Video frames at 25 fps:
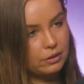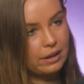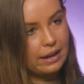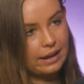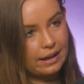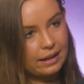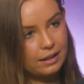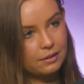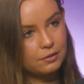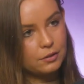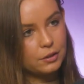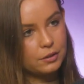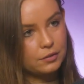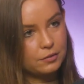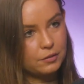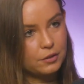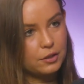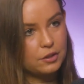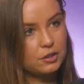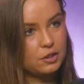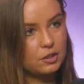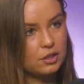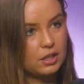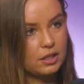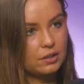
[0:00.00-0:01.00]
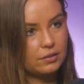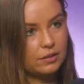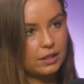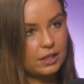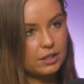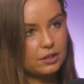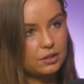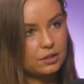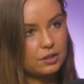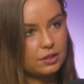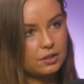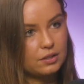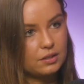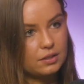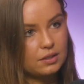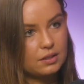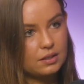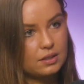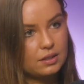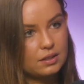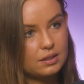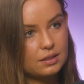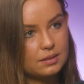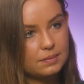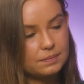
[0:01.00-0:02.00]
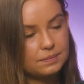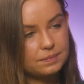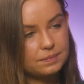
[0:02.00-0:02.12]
have on future generations?